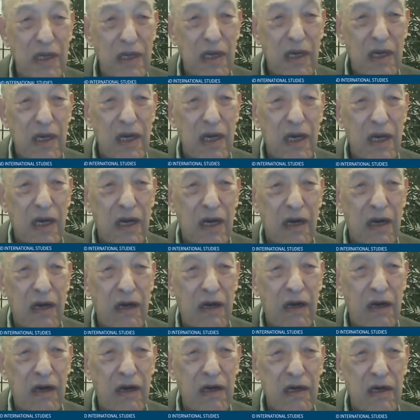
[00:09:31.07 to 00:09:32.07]

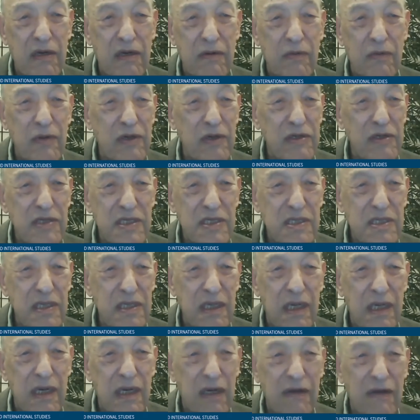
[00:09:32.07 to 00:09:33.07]
was
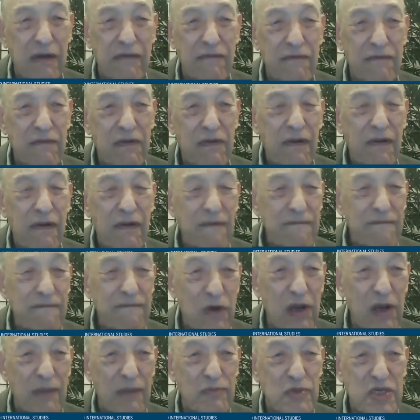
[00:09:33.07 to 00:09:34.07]

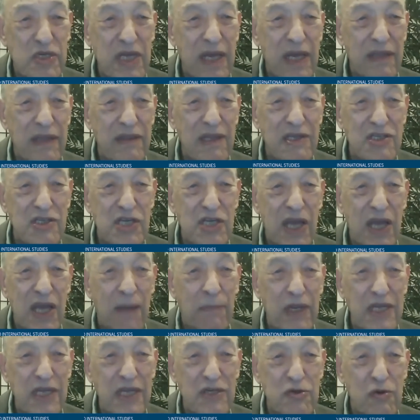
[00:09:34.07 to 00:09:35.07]
very upset, and the
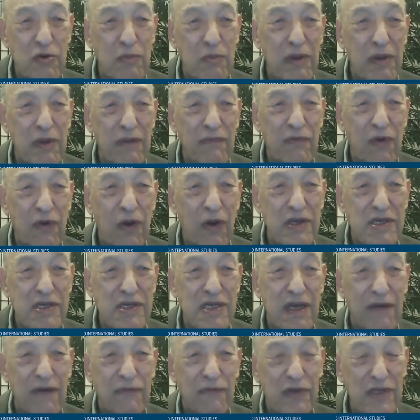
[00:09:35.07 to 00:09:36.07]
Japanese were being very
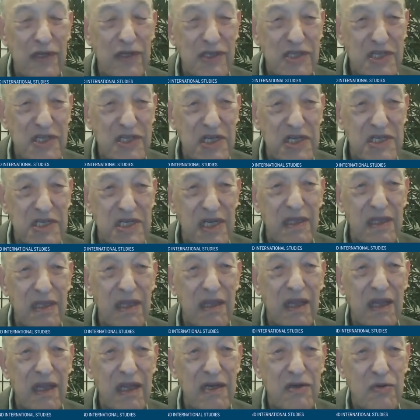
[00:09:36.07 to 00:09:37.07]
tough and insisting
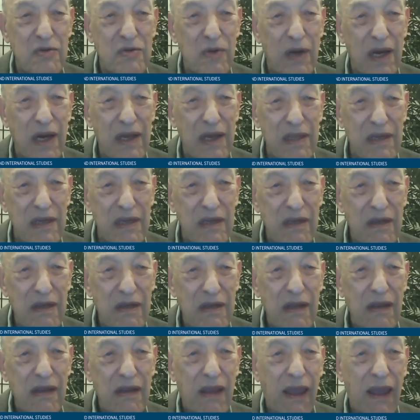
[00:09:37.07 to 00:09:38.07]
that they try the
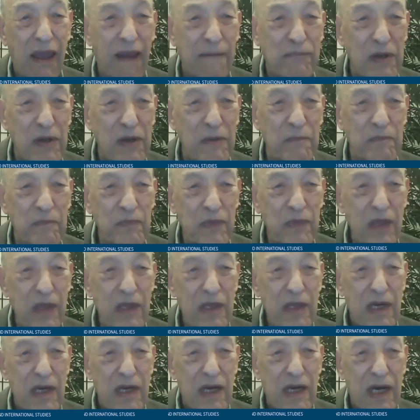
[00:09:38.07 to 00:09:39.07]
captain.
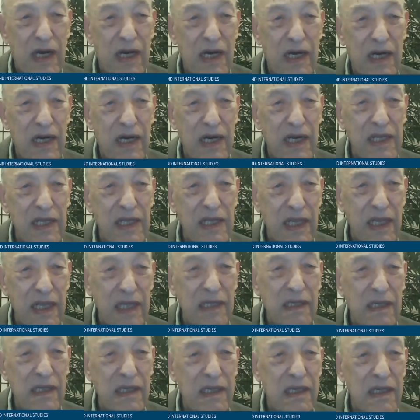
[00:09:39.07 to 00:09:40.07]
And
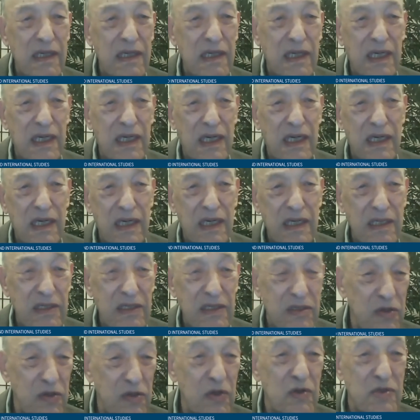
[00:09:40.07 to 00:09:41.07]
then
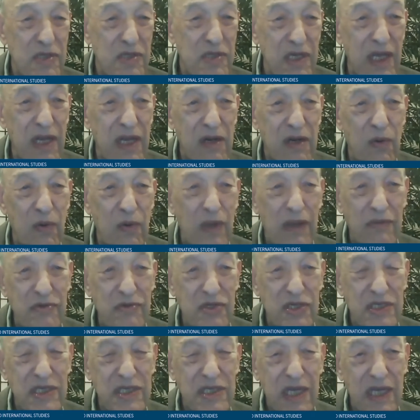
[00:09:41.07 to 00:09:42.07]
2 years later, while I was
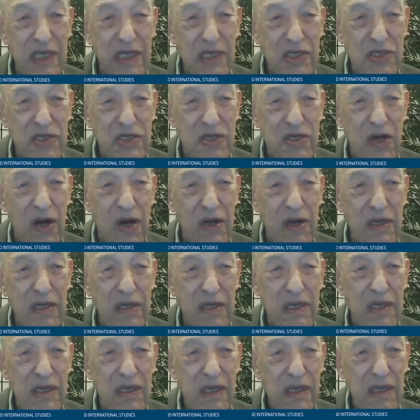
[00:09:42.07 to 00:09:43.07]
just getting
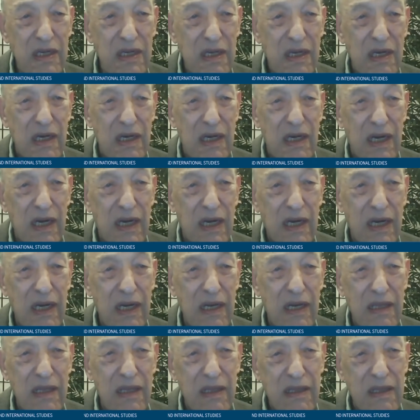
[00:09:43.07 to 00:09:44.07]
started,
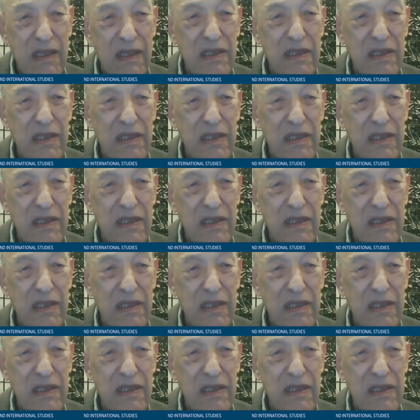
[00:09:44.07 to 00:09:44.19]
the